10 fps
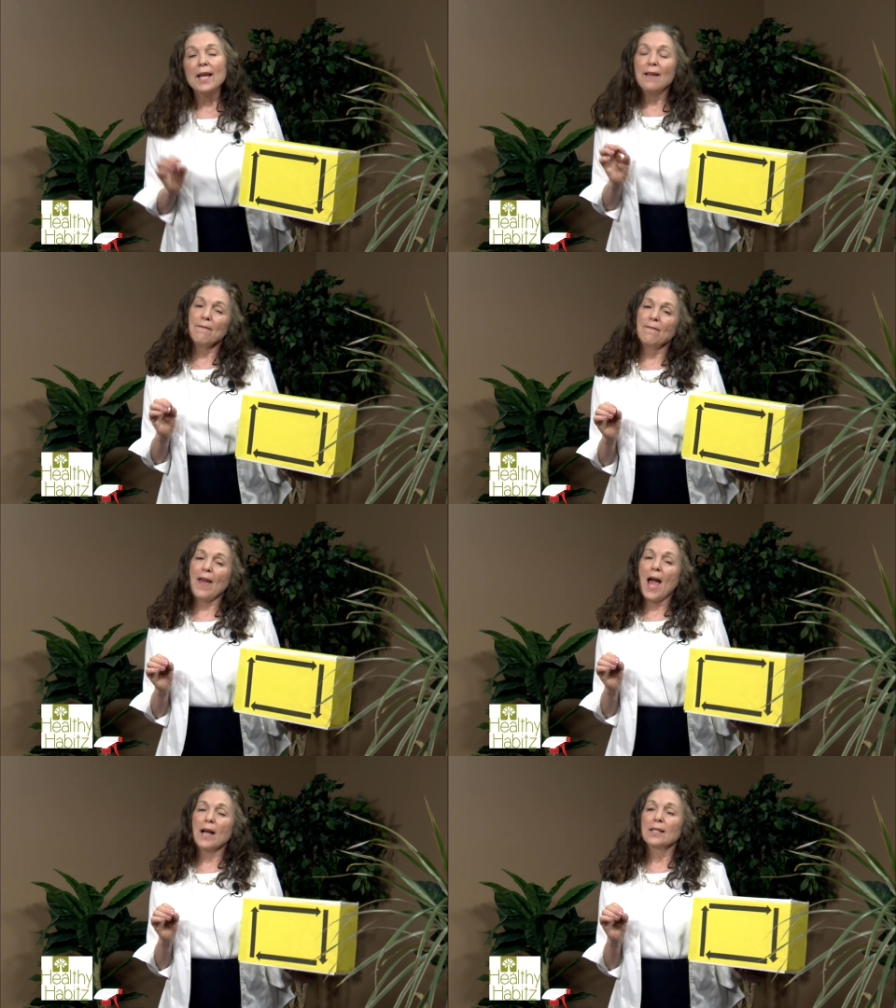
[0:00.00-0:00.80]
In
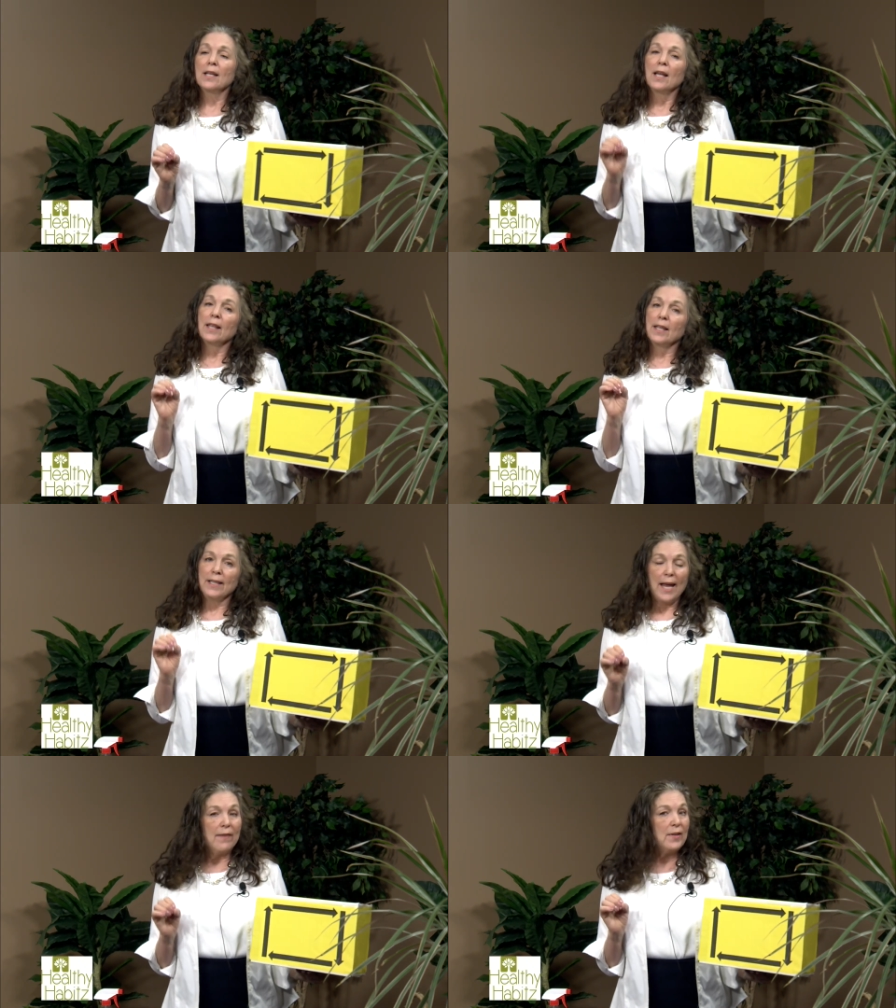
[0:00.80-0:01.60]
fact, the
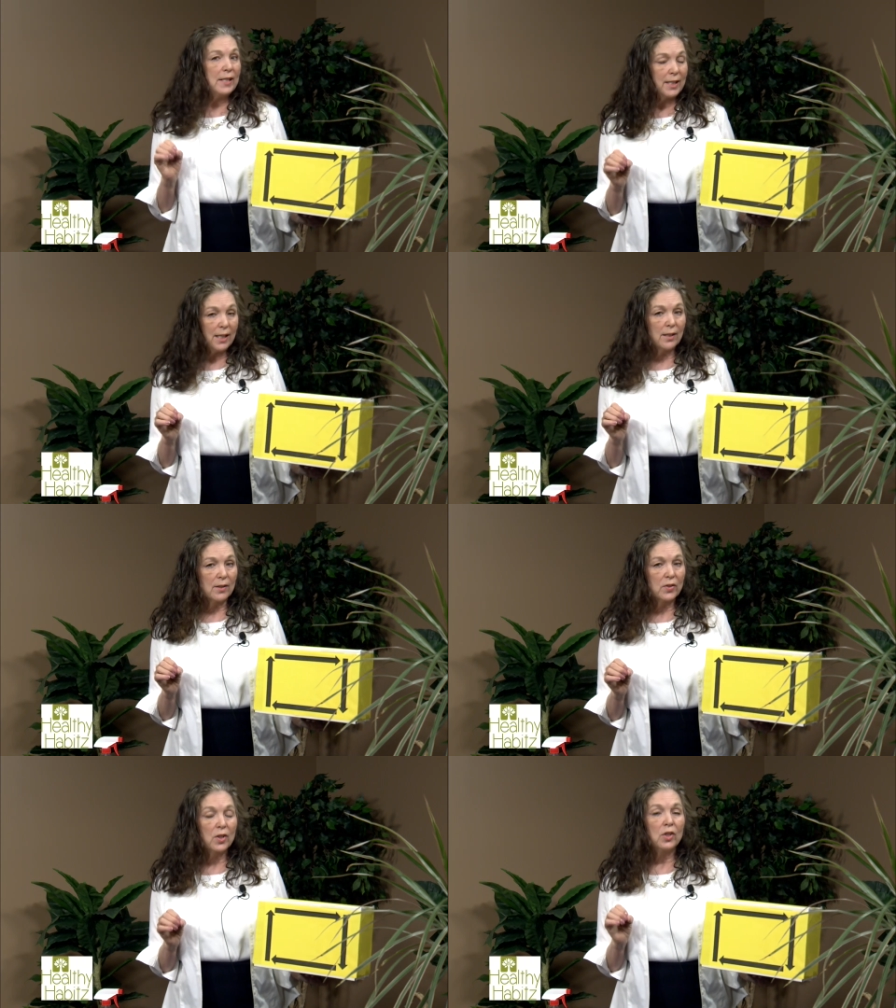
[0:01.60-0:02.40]
Navy
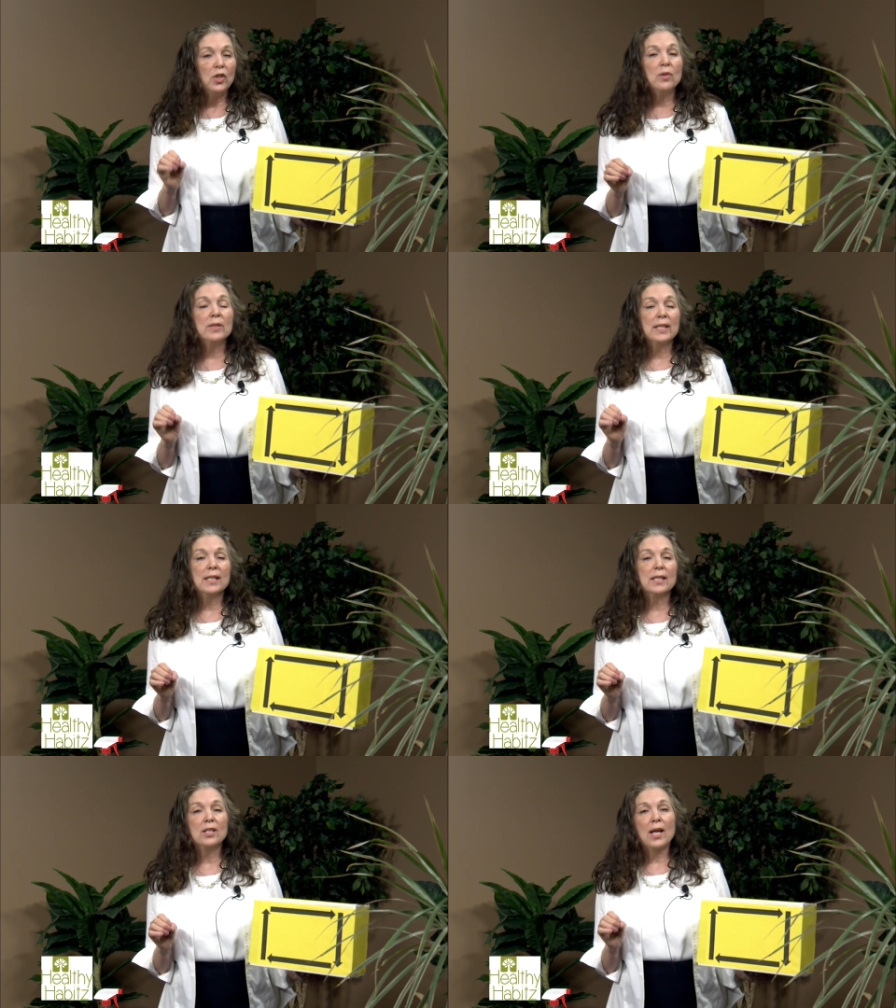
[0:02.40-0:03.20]
SEALs use
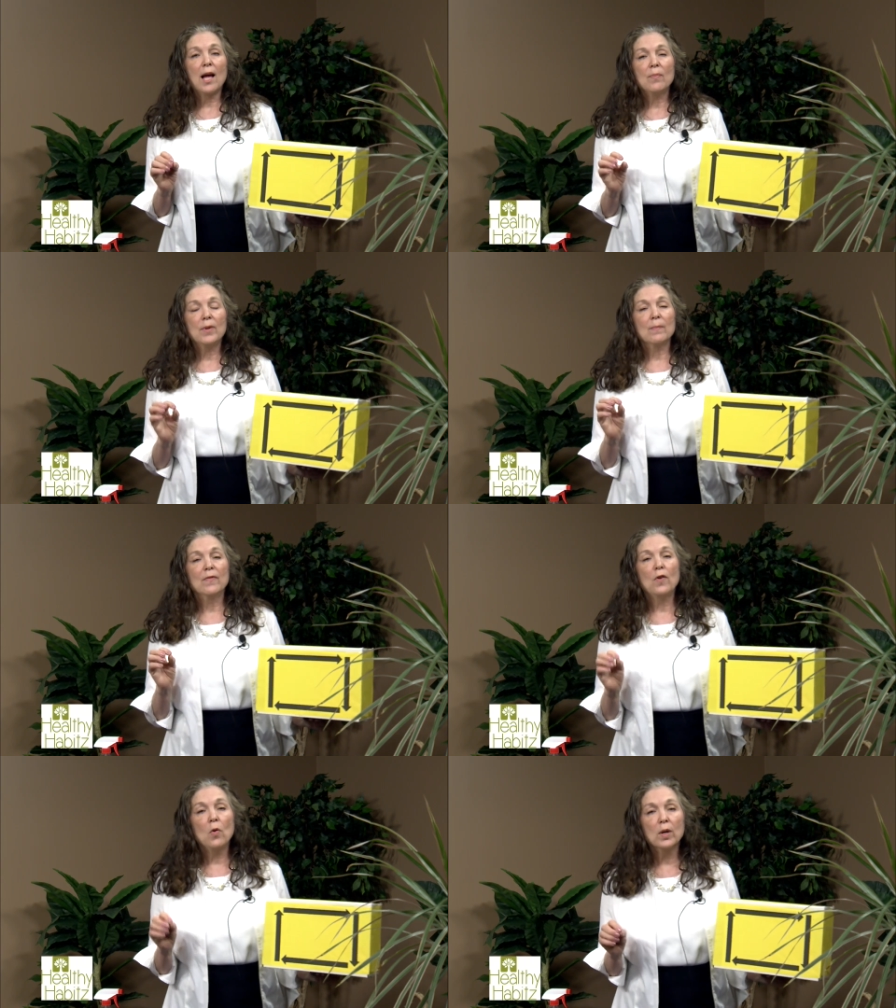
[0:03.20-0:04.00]
this to help them
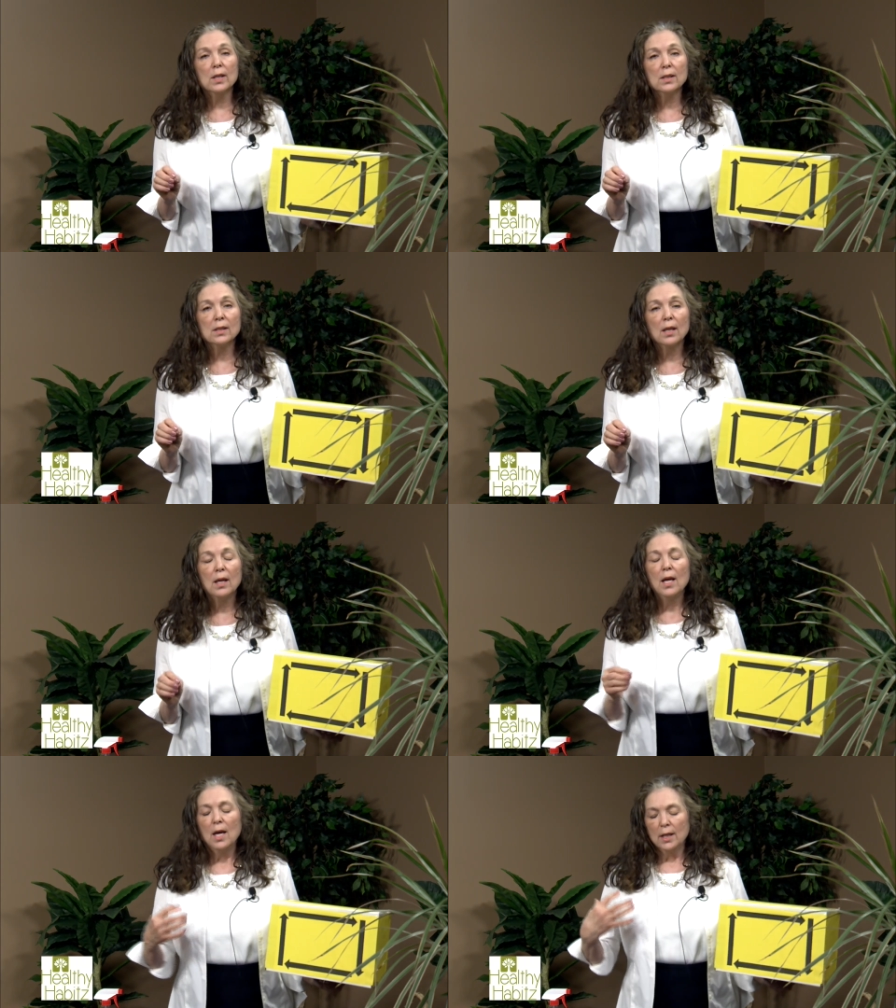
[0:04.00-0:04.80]
focus,
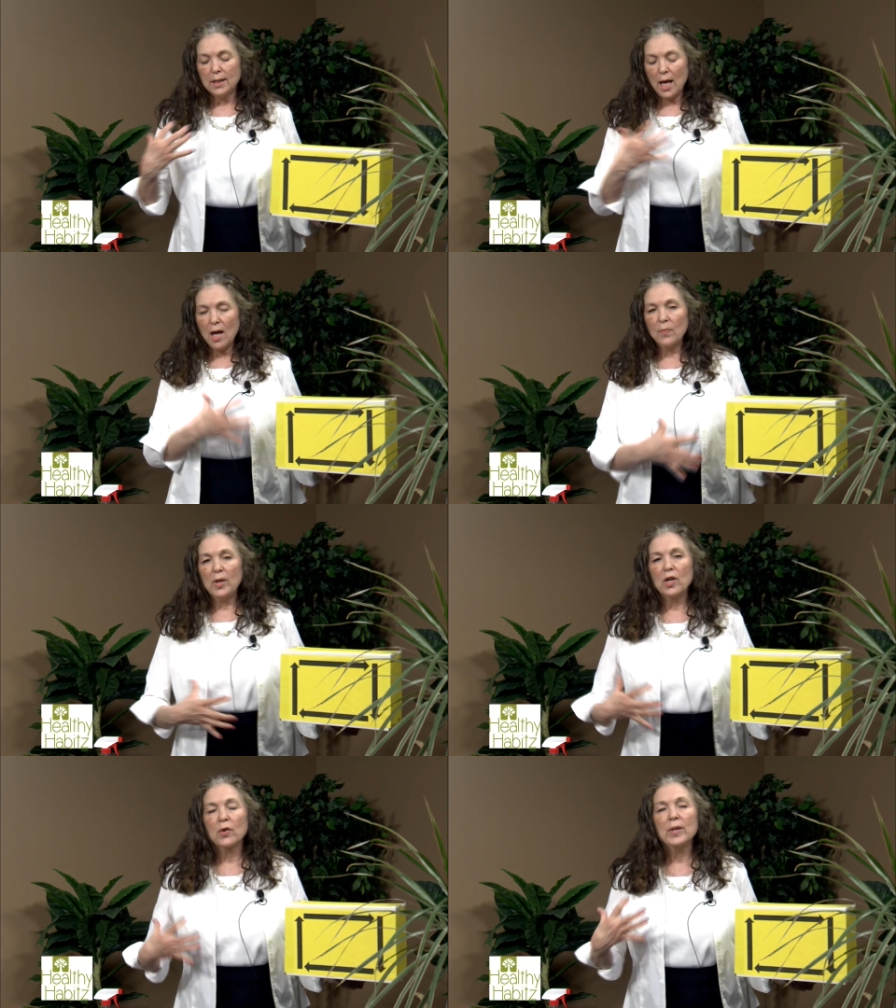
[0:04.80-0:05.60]
to help
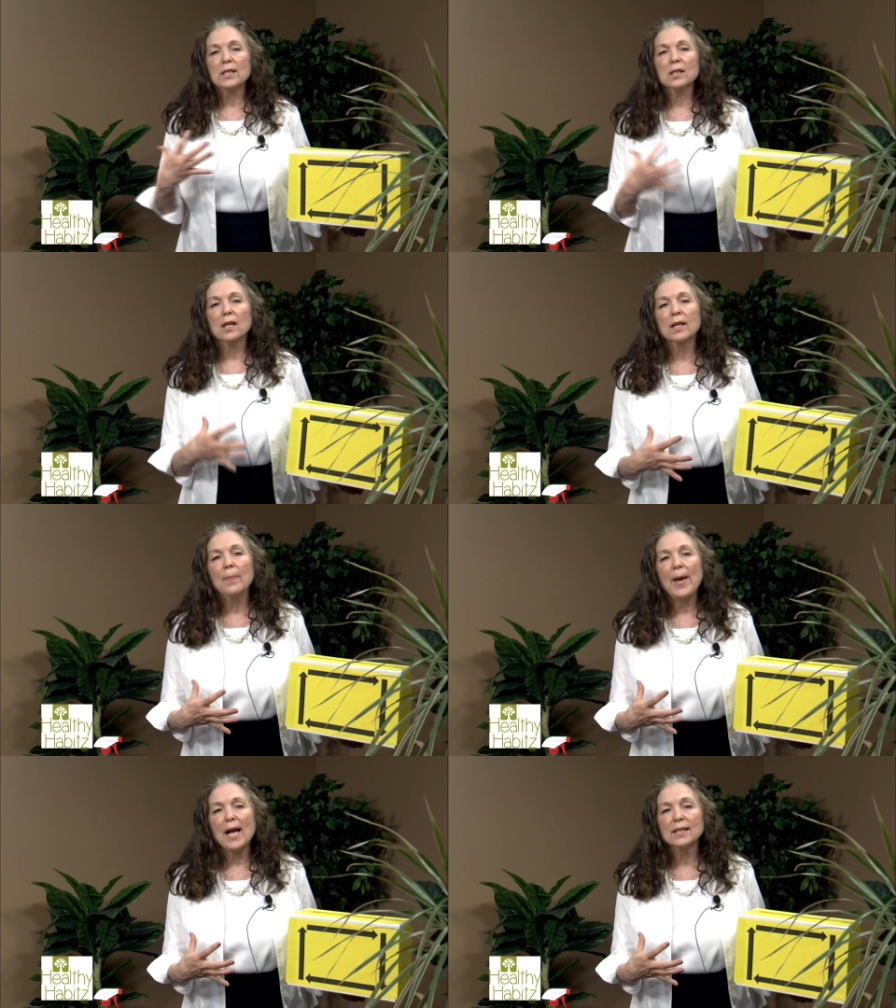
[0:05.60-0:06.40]
increase lung
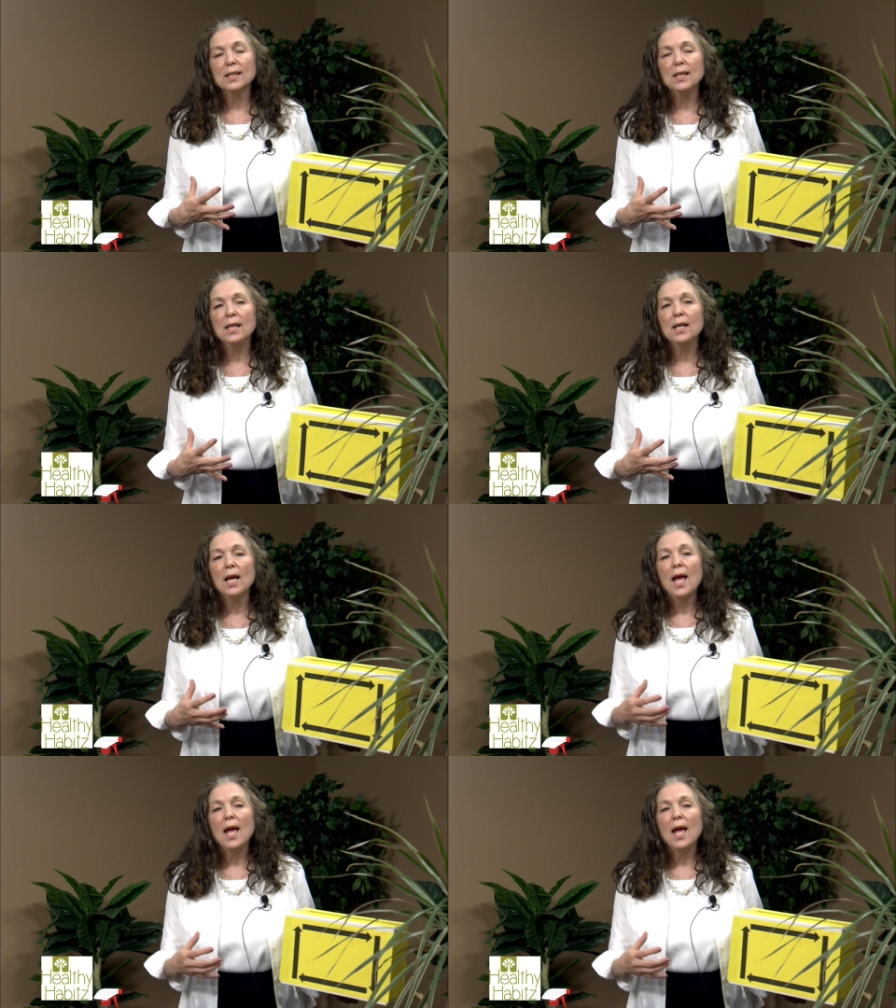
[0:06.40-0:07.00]
capacity,